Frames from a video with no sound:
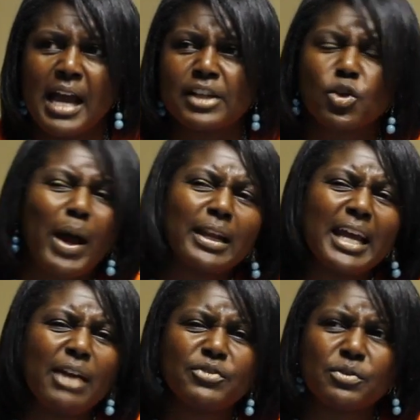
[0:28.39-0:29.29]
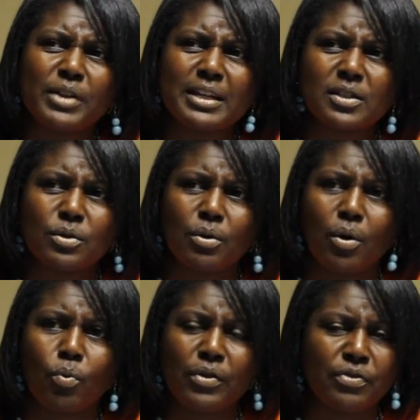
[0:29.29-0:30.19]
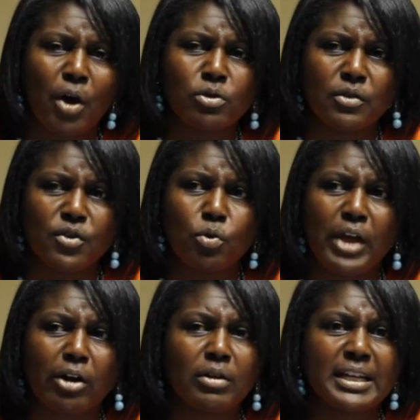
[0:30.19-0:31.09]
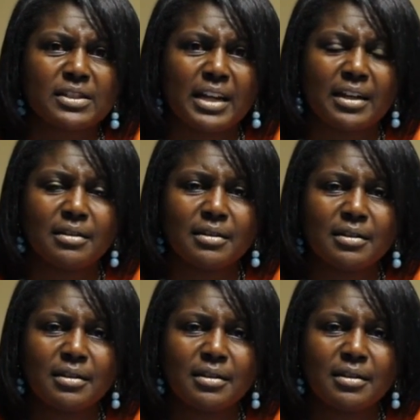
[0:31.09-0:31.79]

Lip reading: And so I leave this with those of you that are listening.